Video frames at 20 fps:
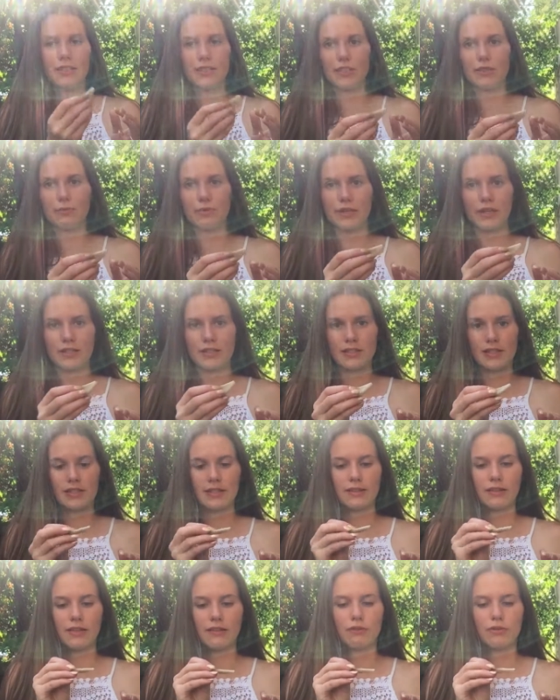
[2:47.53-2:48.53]
This is because
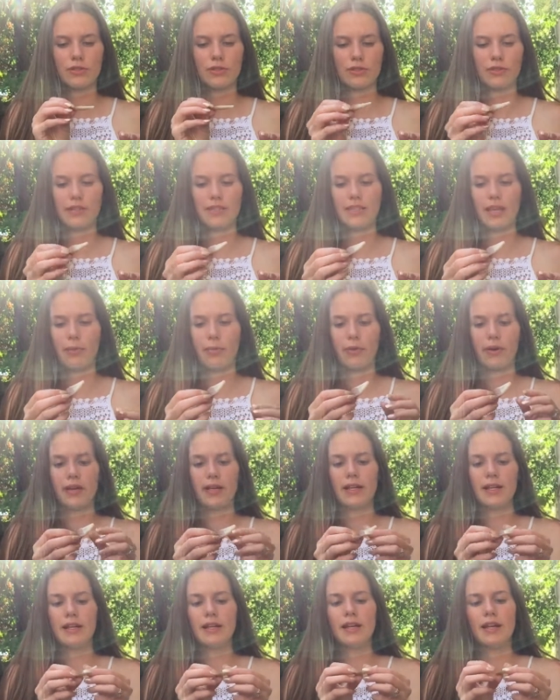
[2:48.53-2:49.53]
this leaf was already
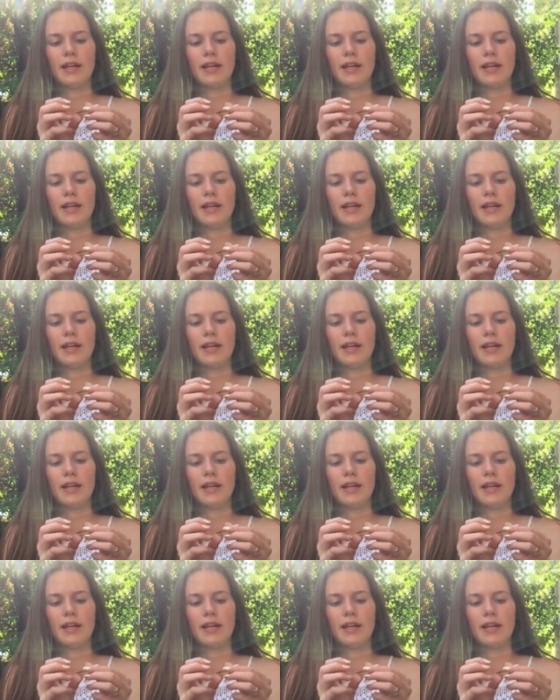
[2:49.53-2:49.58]
separated.